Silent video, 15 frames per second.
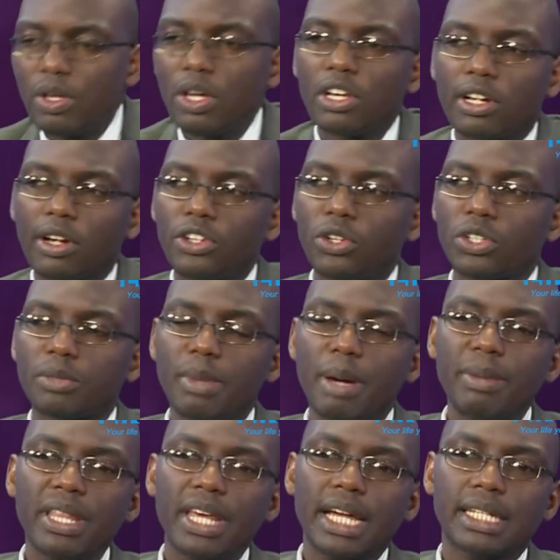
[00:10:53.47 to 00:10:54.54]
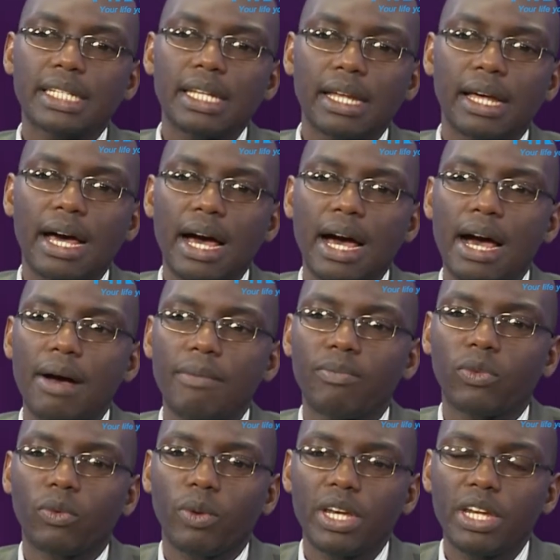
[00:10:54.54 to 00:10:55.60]
So you'd remember that
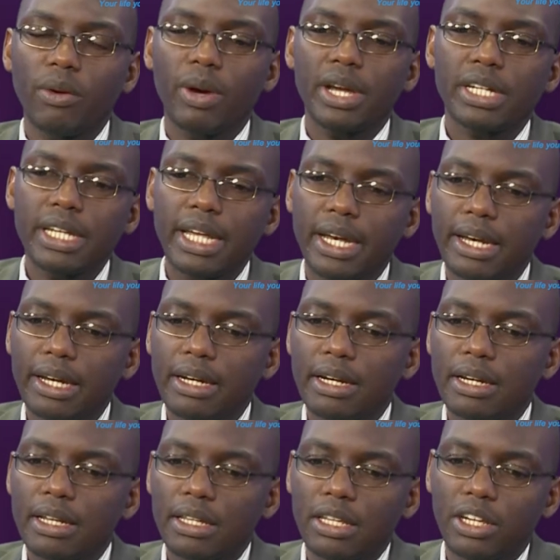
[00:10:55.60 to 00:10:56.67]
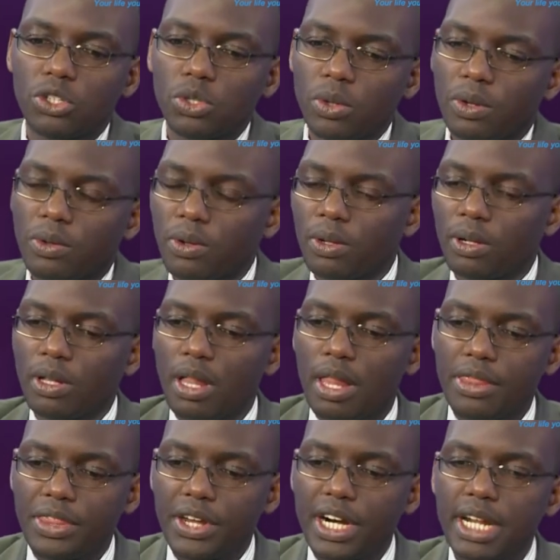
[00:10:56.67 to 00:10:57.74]
when he went in, he took
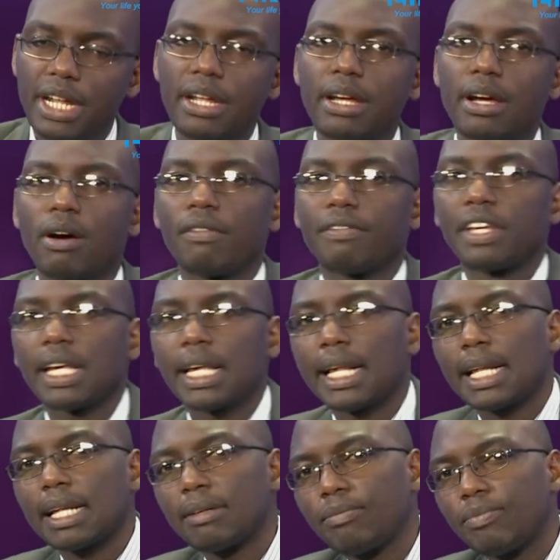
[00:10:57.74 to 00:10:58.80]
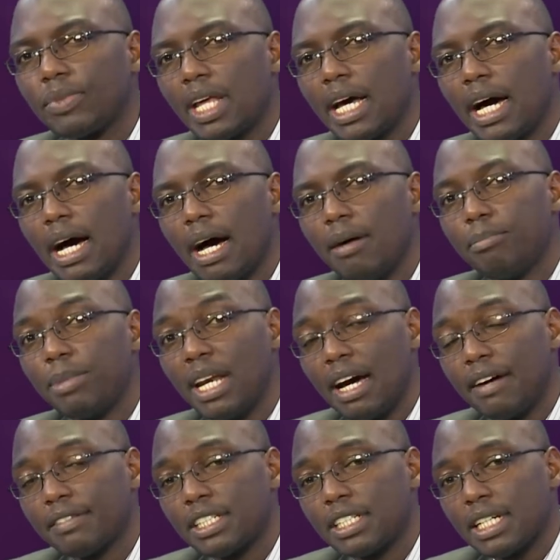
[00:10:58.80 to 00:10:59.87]
3 of his
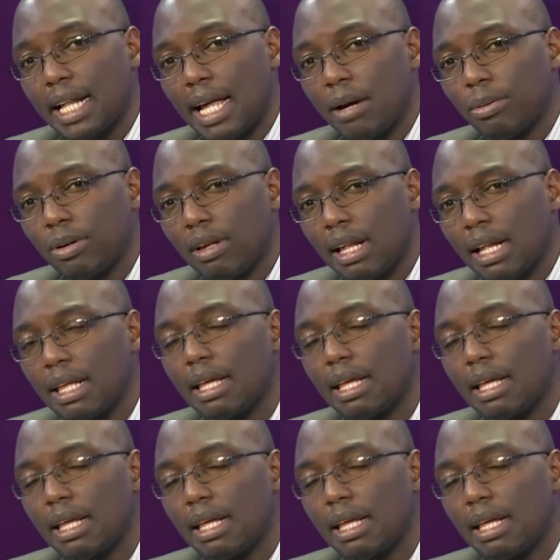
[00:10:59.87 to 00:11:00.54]
beloved disciples,